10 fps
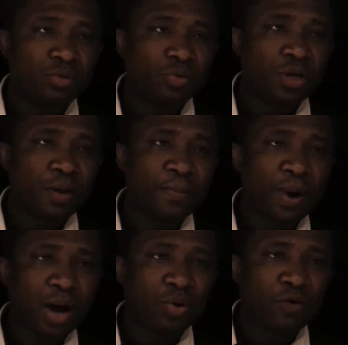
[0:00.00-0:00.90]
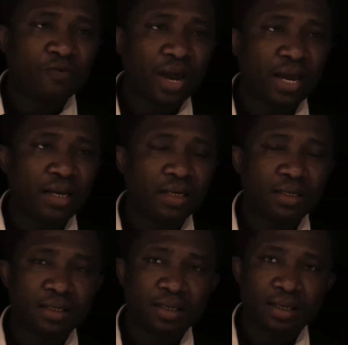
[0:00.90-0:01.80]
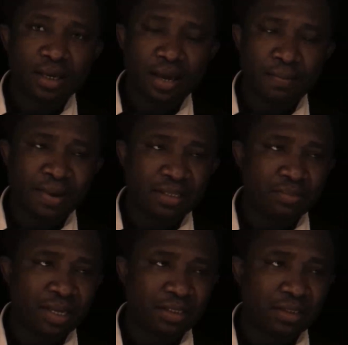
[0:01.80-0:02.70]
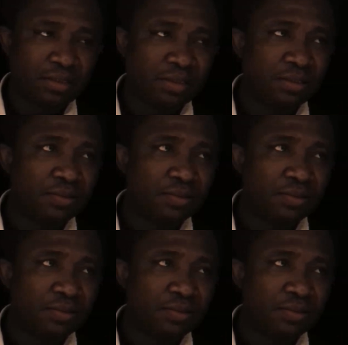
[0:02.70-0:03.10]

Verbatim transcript: to the power of n in mathematics,